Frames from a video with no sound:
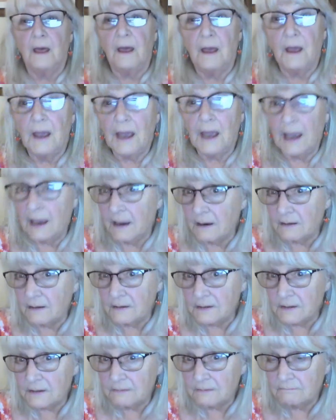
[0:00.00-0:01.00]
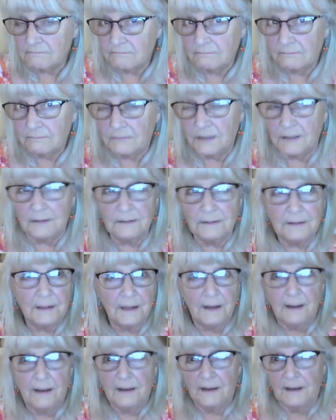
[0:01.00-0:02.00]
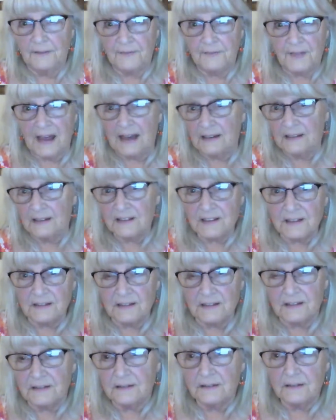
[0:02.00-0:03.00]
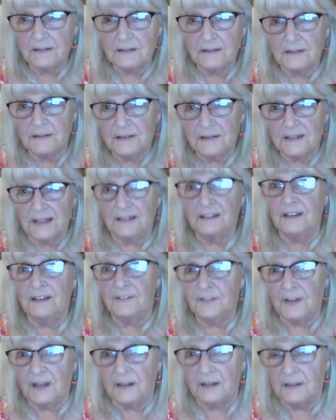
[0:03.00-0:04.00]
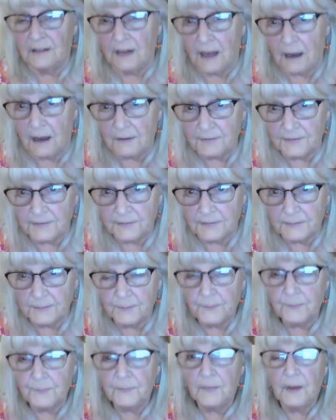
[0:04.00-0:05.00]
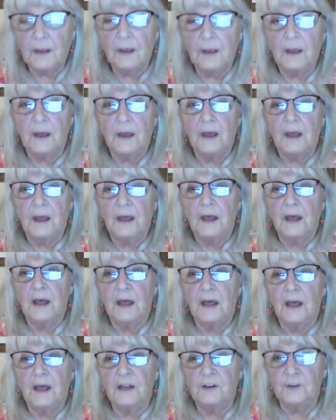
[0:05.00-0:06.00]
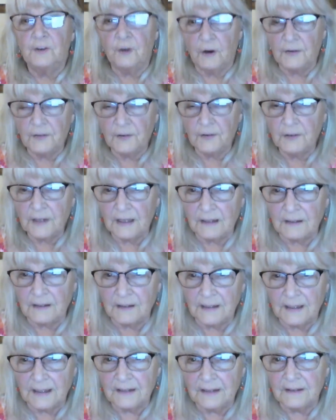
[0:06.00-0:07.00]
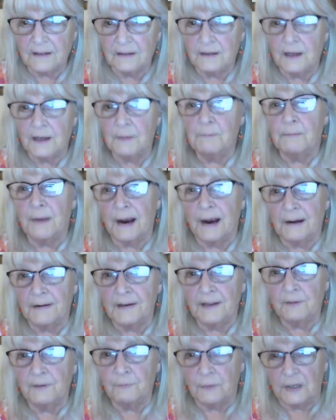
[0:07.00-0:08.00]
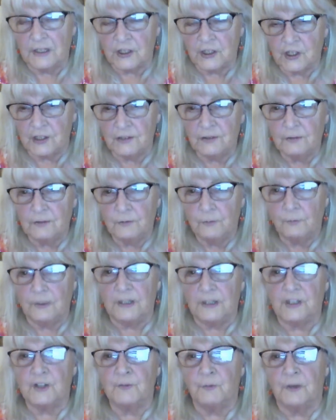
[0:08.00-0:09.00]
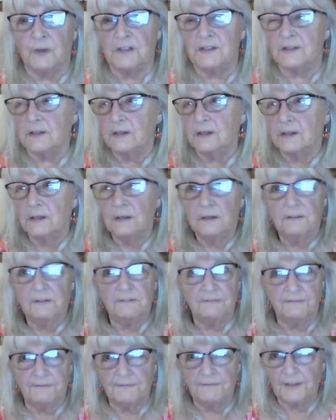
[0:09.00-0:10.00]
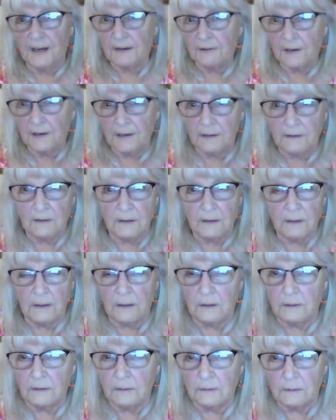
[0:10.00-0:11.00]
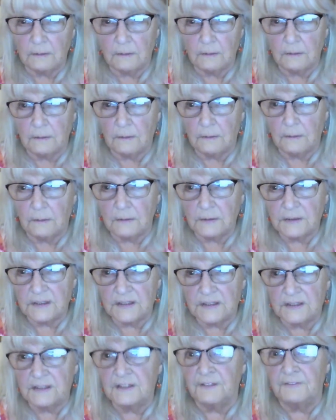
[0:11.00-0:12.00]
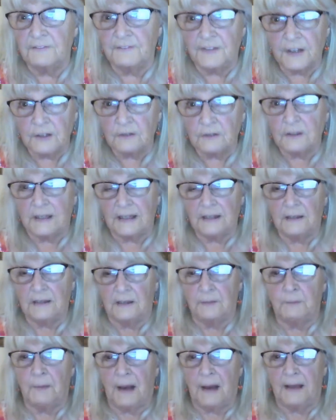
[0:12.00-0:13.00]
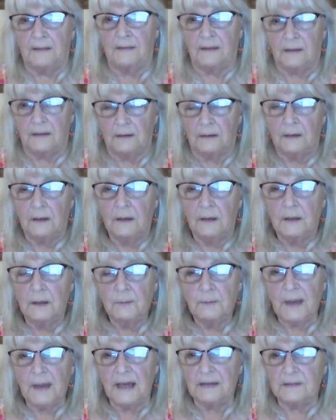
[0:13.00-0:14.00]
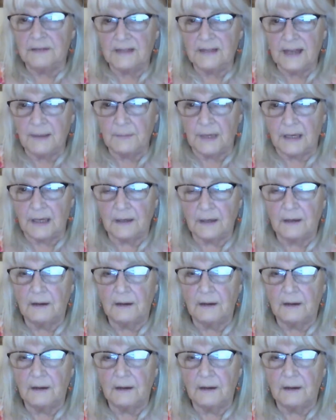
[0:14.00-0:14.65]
And if that isn't significant enough, northern Italy, the Lombardy region, which was very severely hit by the pandemic,